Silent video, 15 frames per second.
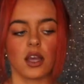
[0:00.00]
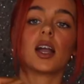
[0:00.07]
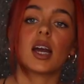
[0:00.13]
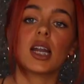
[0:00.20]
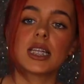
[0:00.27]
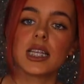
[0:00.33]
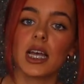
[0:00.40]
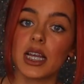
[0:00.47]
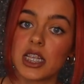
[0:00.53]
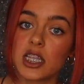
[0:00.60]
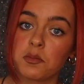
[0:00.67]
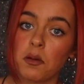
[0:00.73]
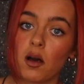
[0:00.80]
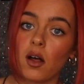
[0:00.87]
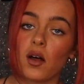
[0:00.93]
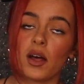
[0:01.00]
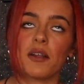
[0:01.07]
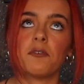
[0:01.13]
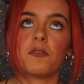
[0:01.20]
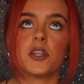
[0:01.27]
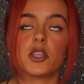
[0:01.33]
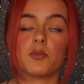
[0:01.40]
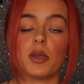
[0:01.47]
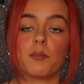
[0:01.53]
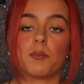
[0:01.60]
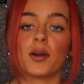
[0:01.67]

I got a size small and it fits me